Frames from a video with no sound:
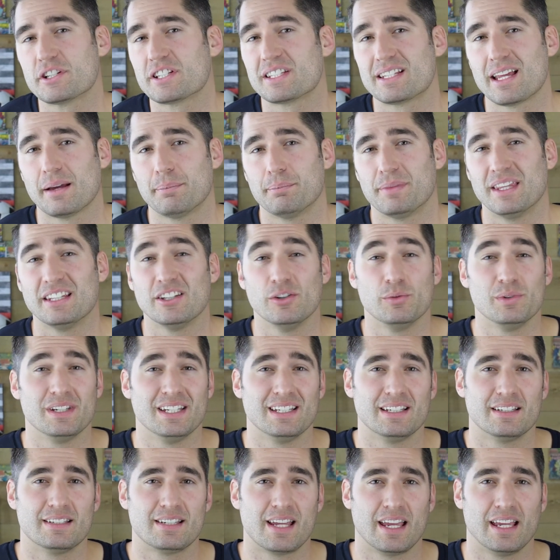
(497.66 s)
step that you
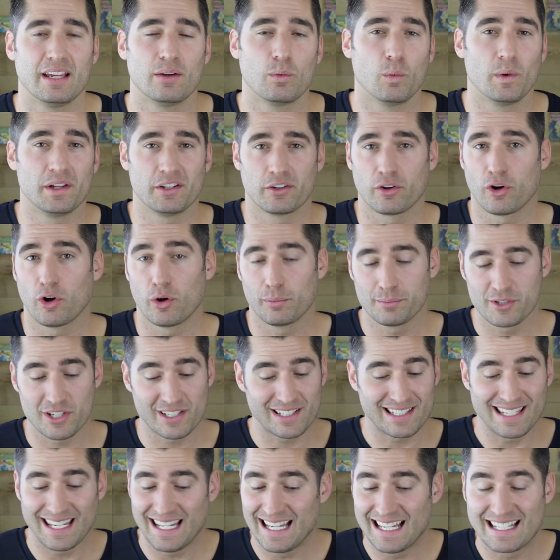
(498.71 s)
need to take when your home
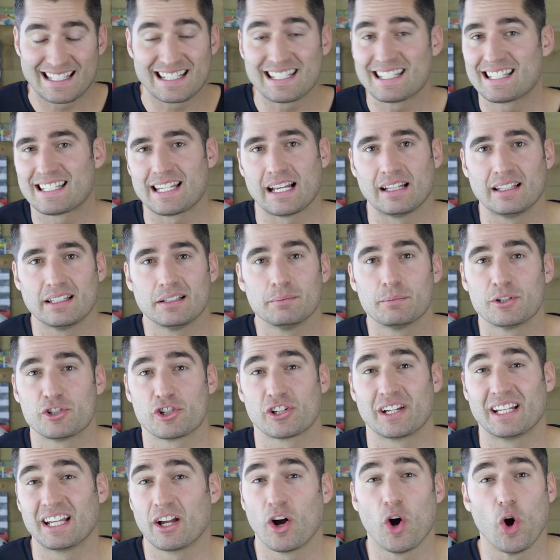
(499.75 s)
just isn't selling, but
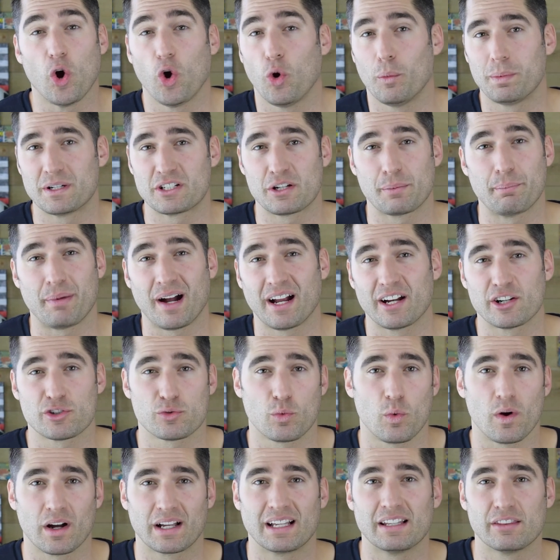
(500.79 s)
you're getting a whole bunch of buyers
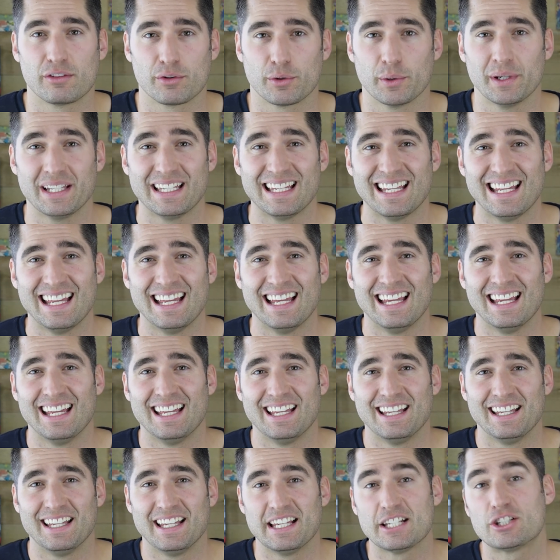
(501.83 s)
walking through it,
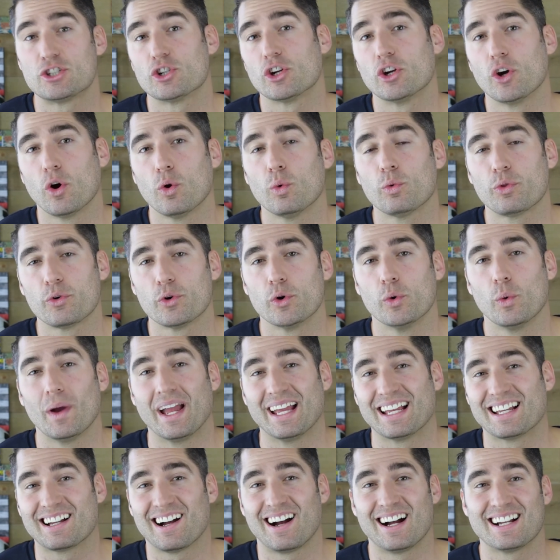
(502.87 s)
is to go through
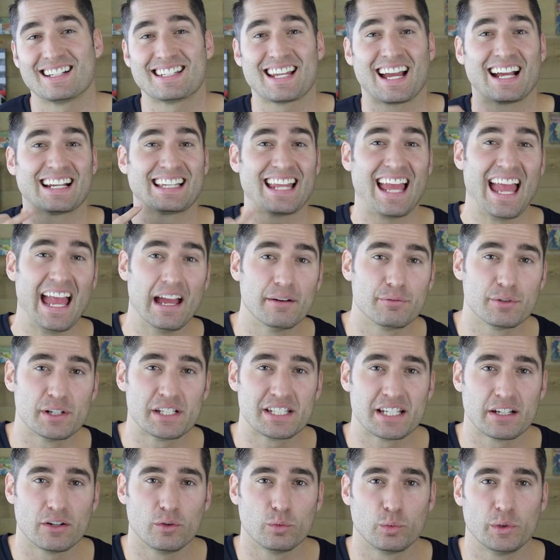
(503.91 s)
and contact every
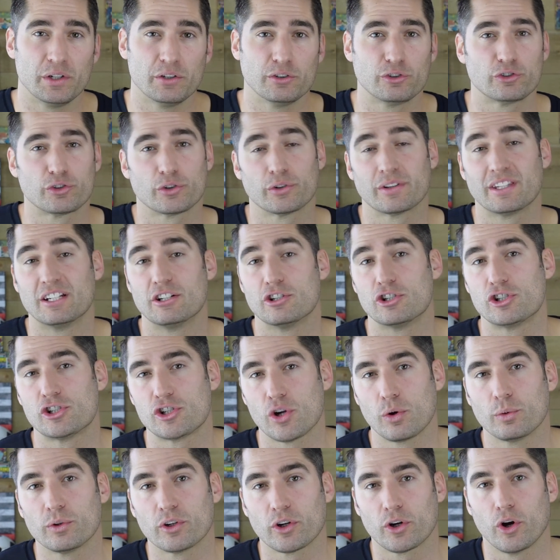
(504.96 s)
single realtor that has
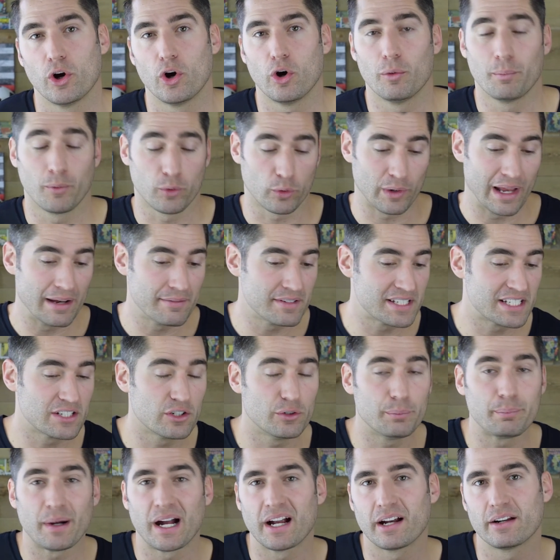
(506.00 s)
shown your home or every
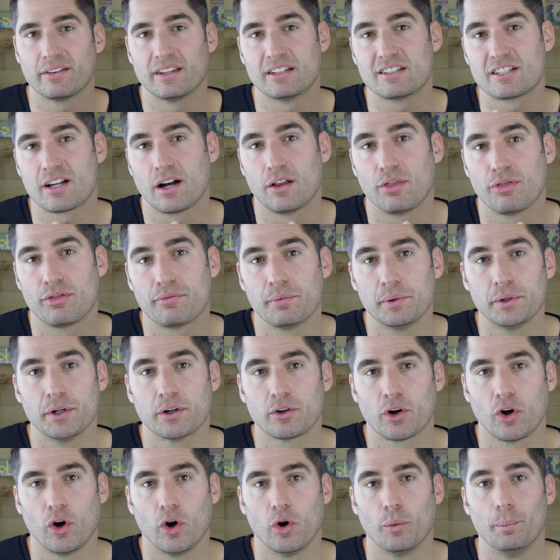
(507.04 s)
single buyer that's gone through your
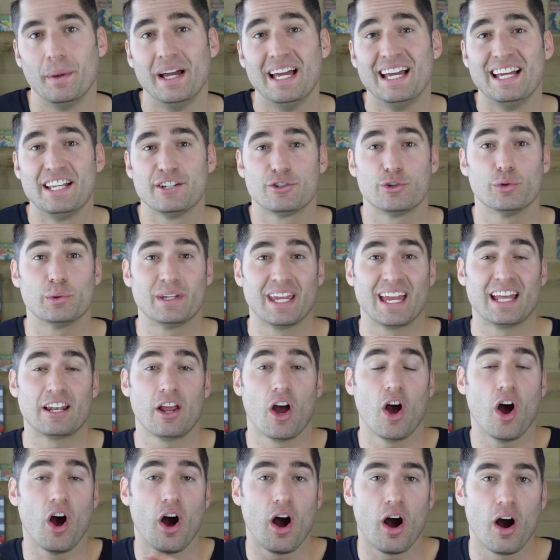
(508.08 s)
home to
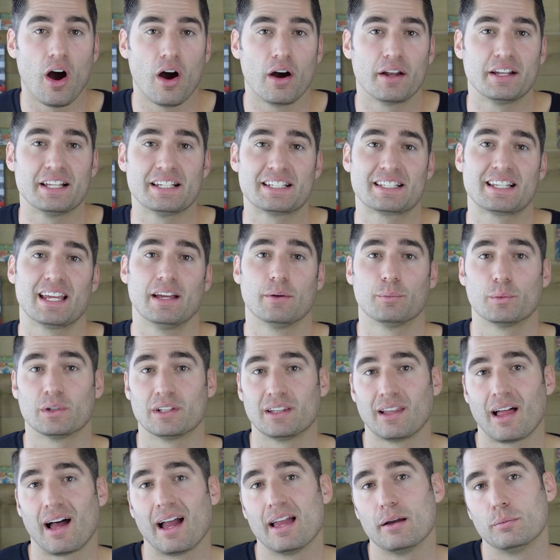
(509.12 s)
get honest and
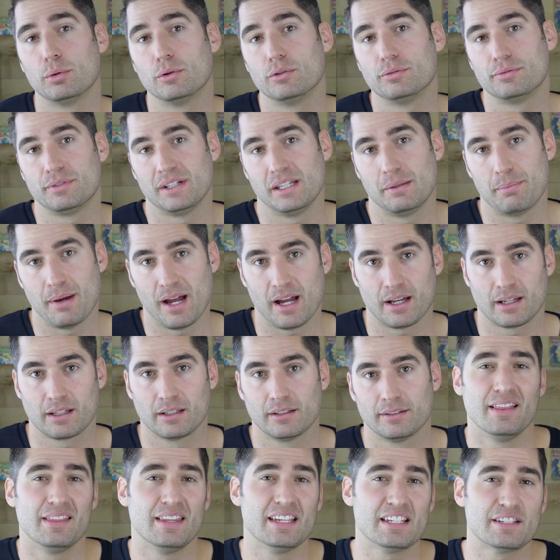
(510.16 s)
reliable feedback.
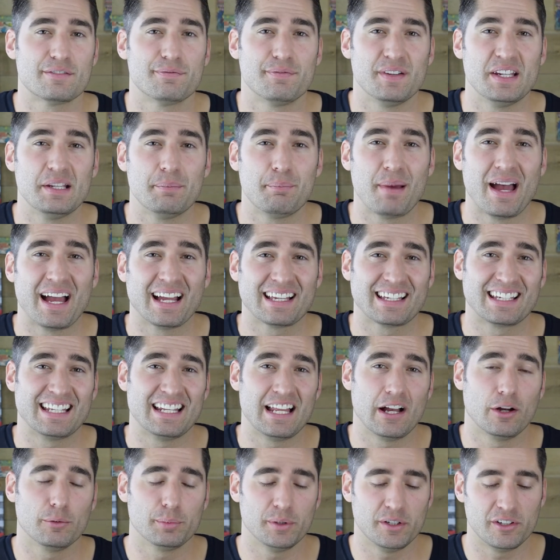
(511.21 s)
This feedback can
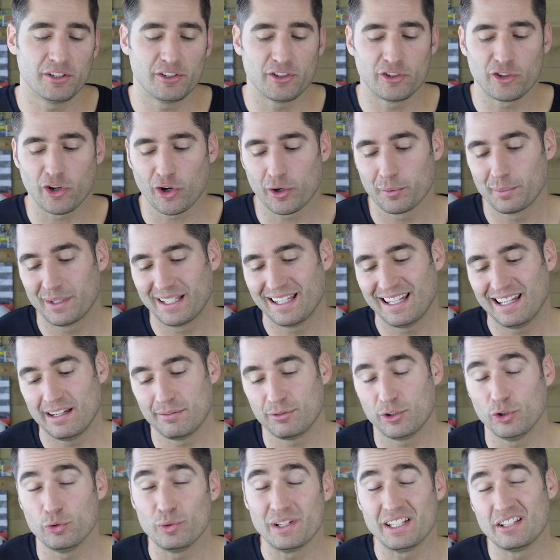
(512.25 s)
help you to determine
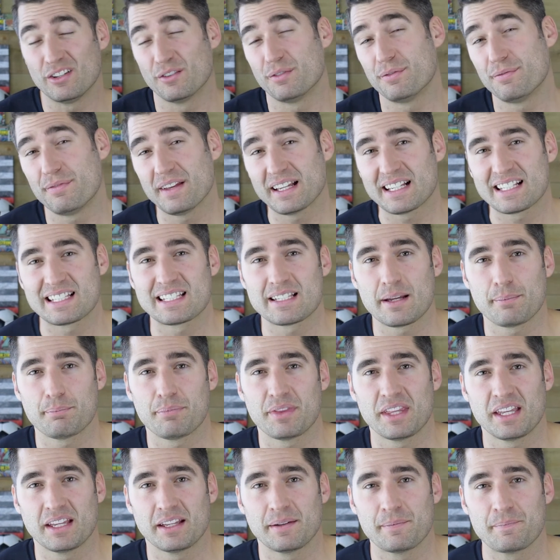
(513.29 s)
if you need to fix
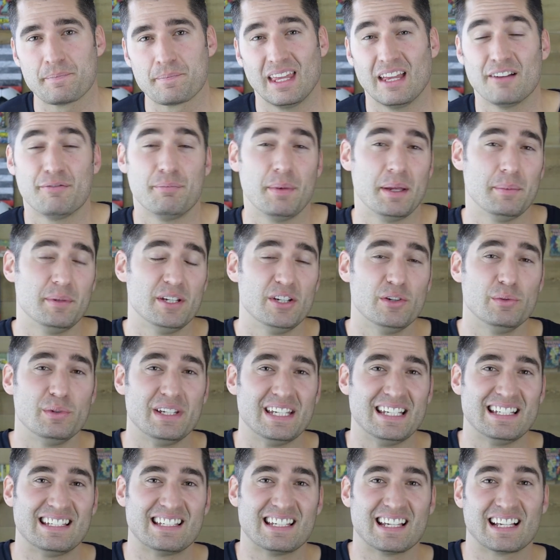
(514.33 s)
something, if maybe you
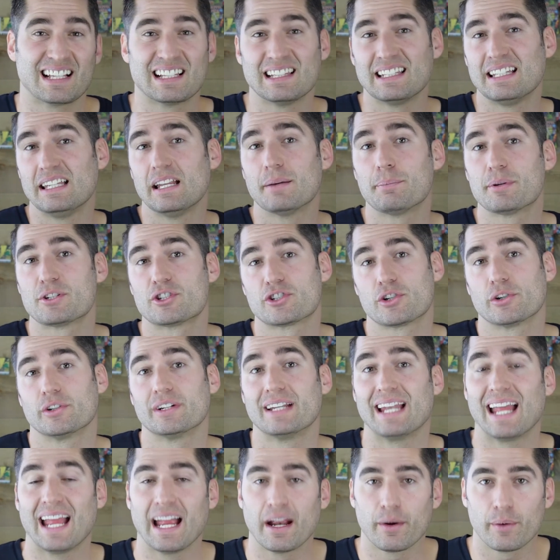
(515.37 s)
need to clean up a
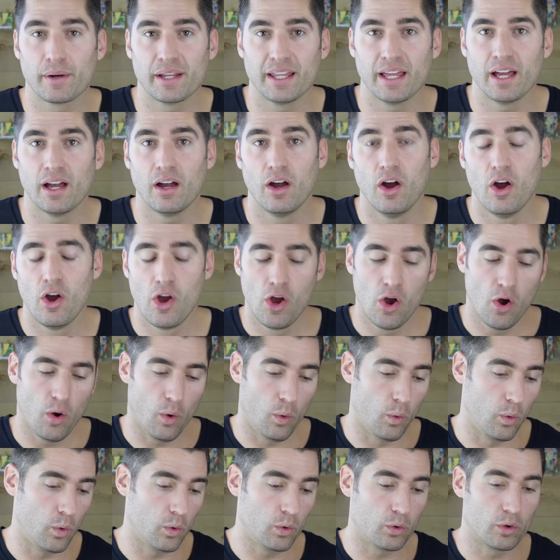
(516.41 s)
certain area,
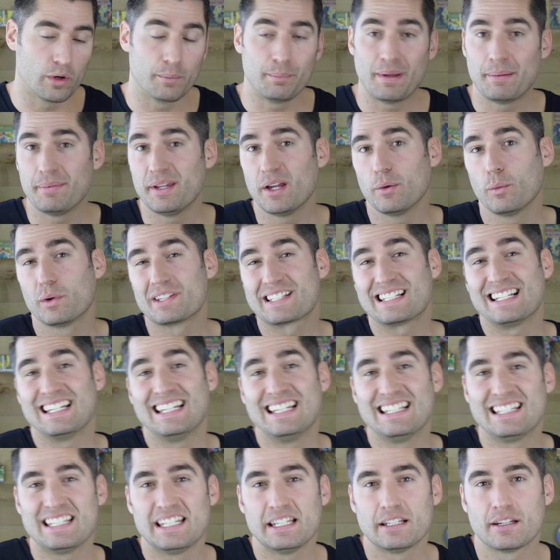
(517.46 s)
or maybe it wasn't
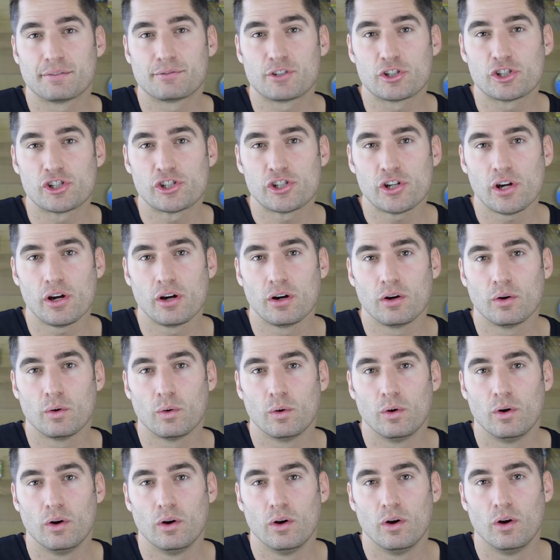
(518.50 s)
easy enough to
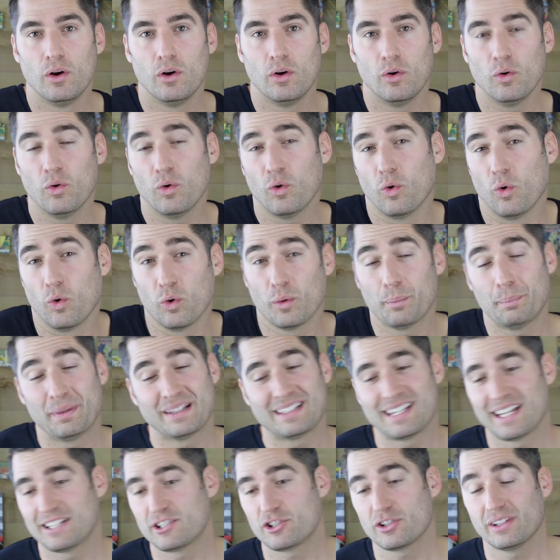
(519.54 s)
show, or
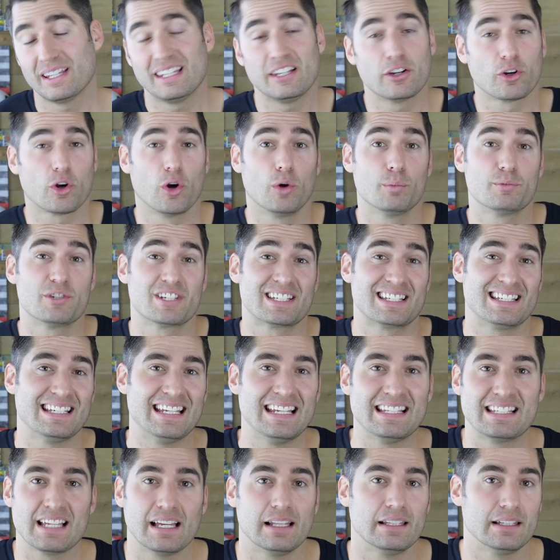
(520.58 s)
potentially your home just
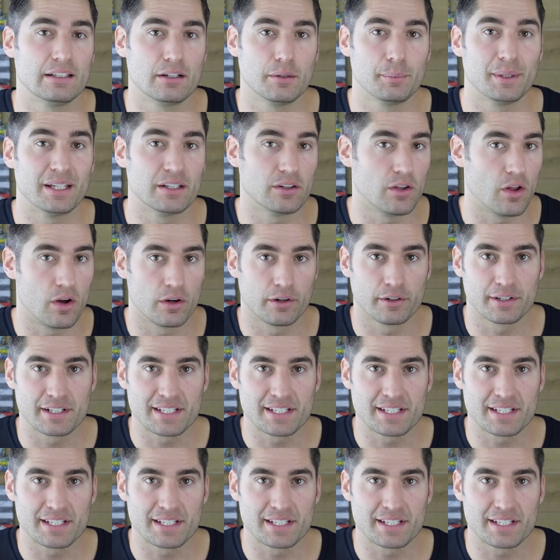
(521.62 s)
needs a little bit longer to